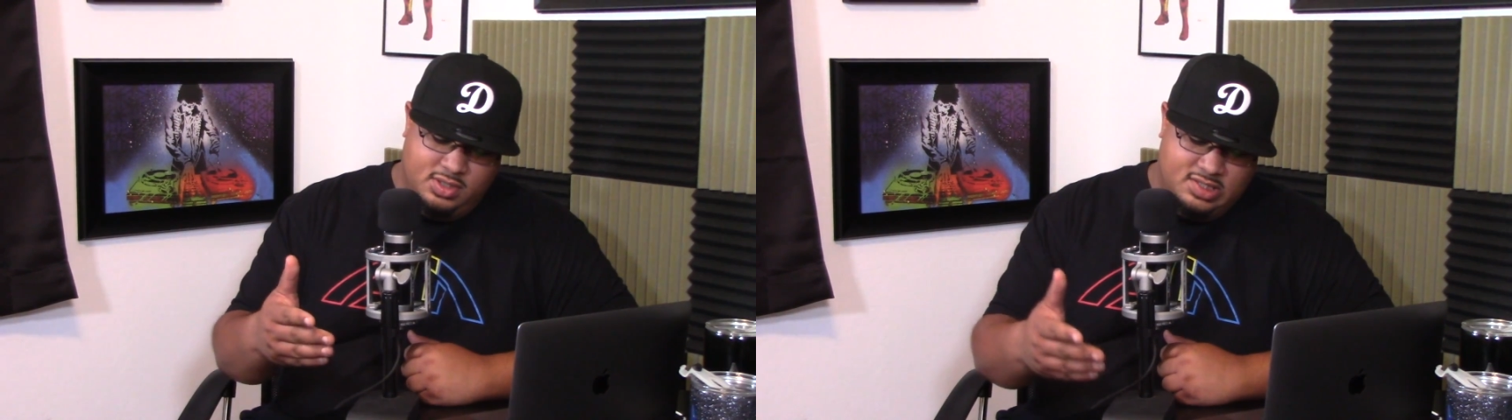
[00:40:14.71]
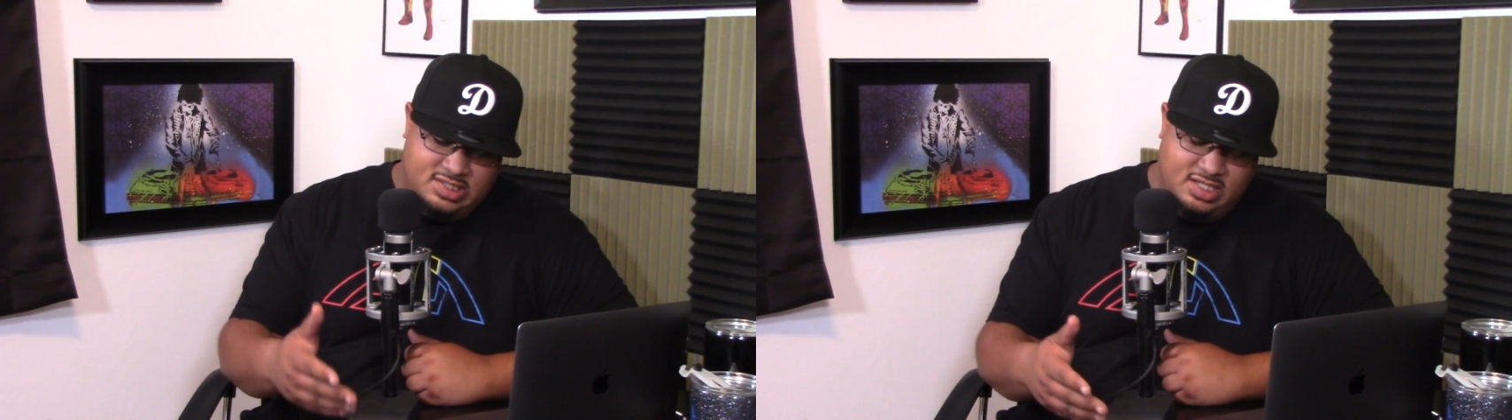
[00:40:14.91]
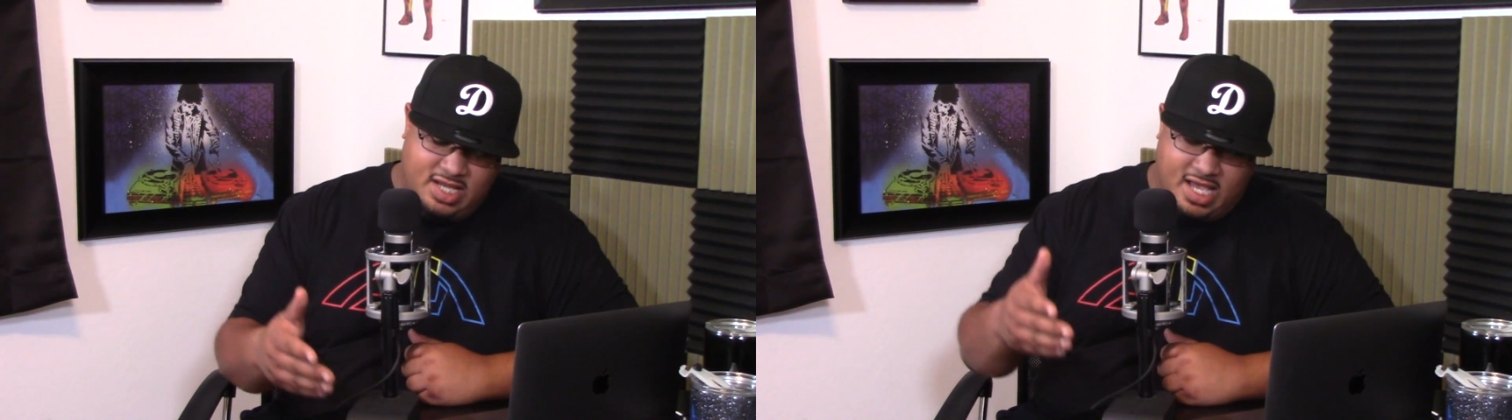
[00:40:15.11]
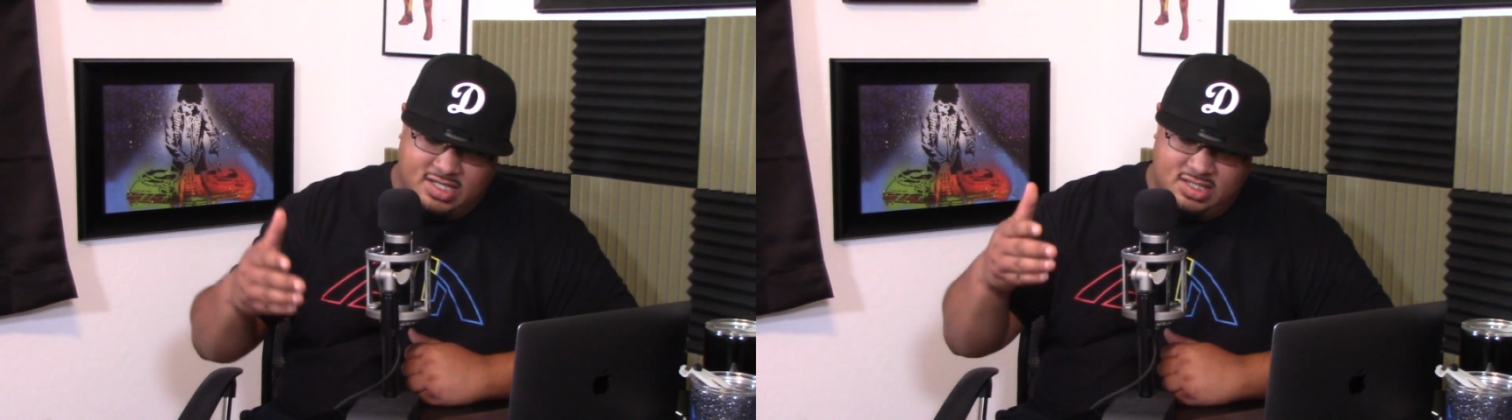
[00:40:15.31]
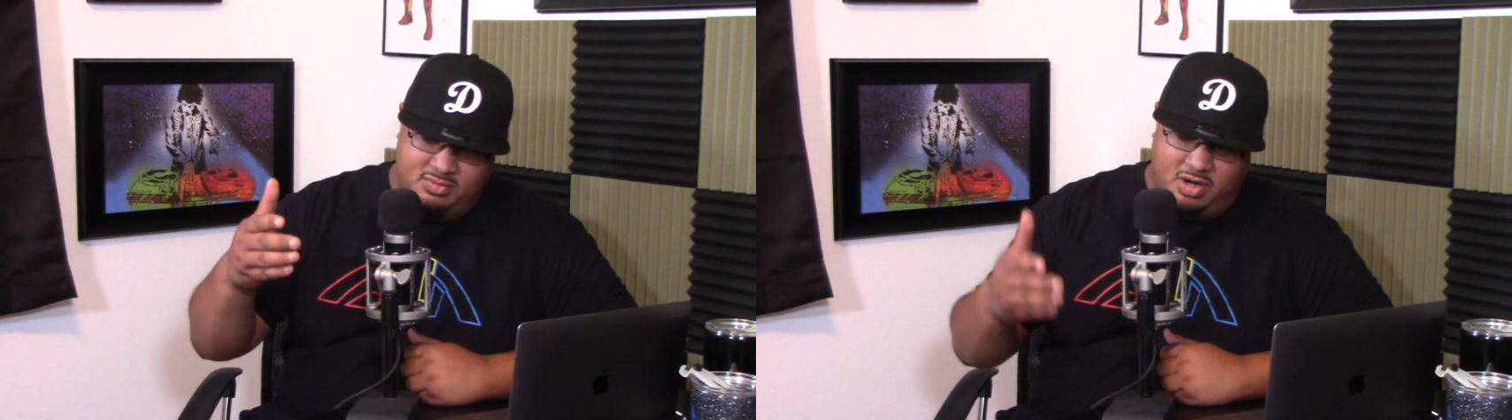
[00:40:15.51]
Zeke
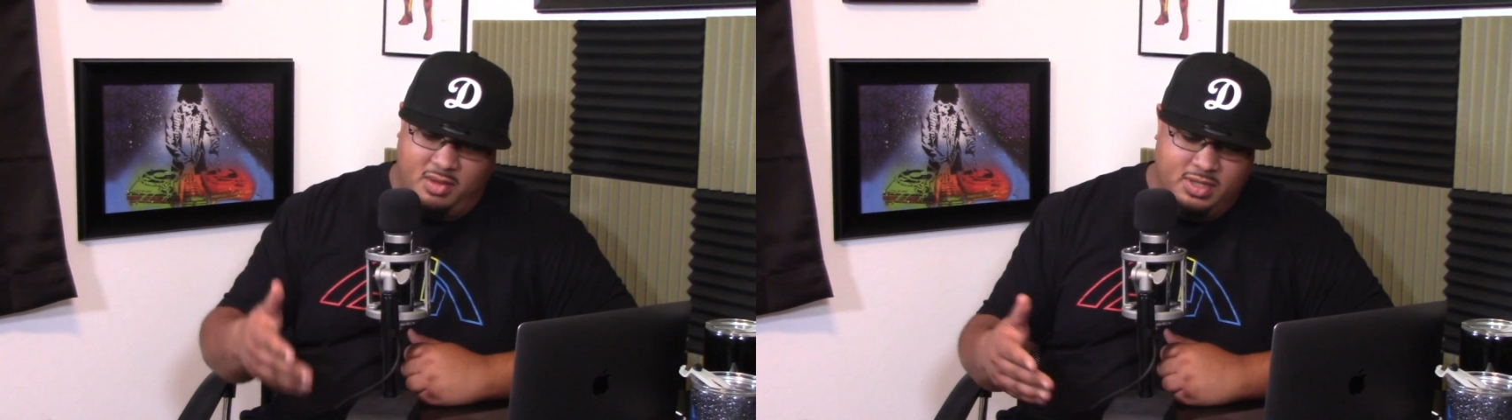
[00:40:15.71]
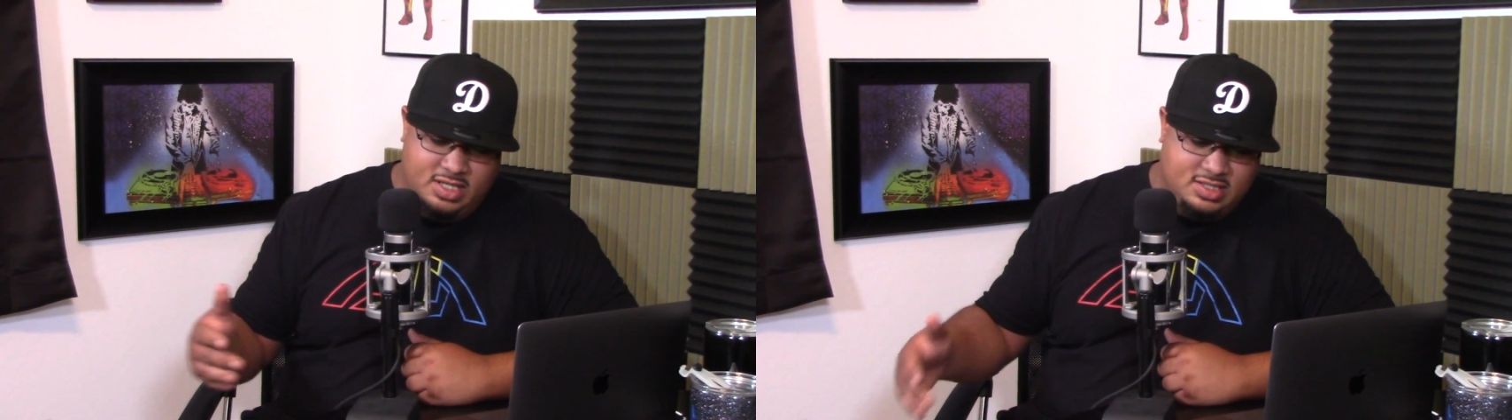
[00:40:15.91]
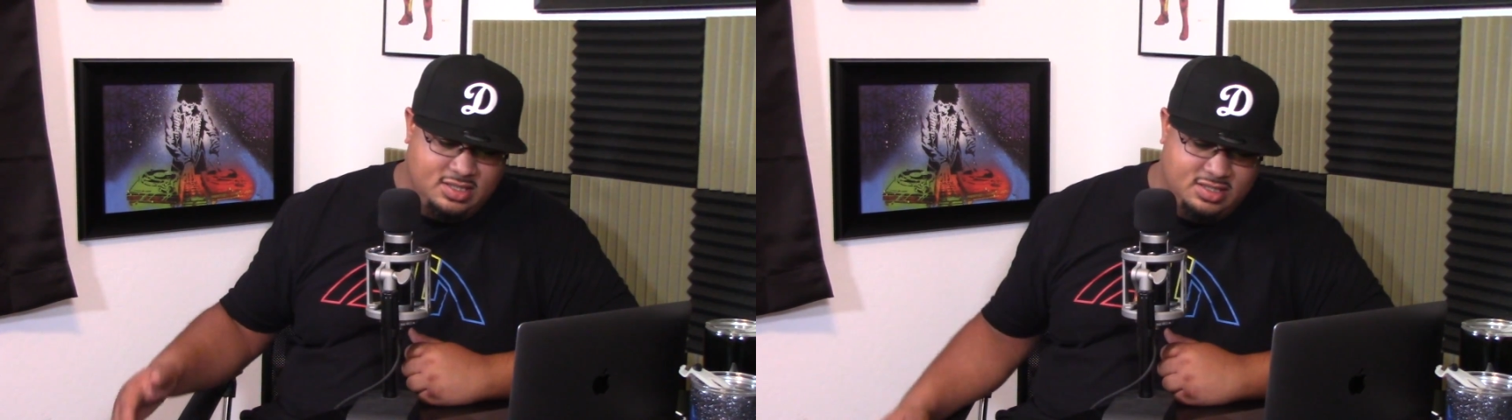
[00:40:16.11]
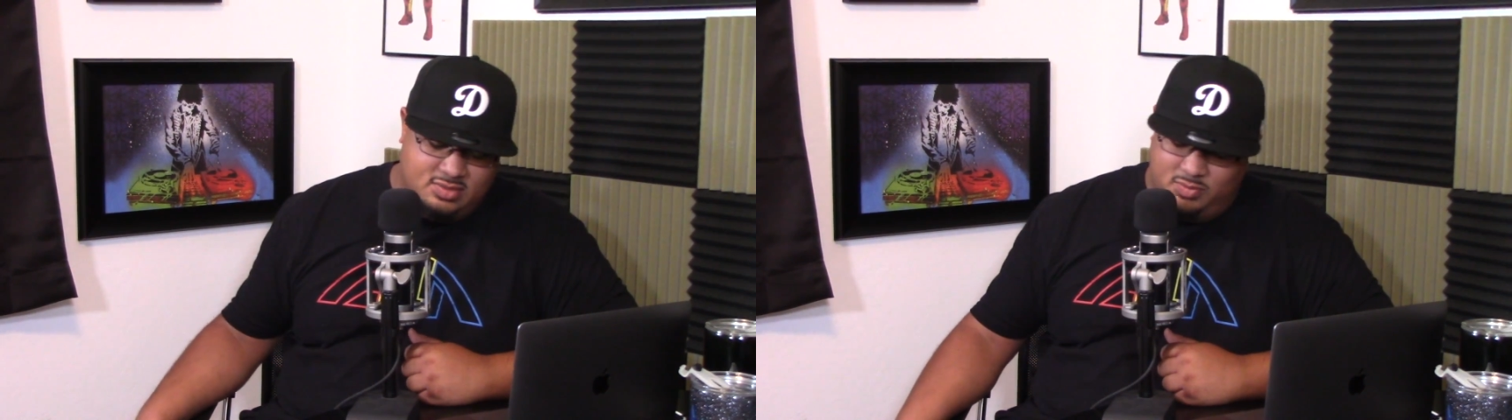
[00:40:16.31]
actually brought me into this.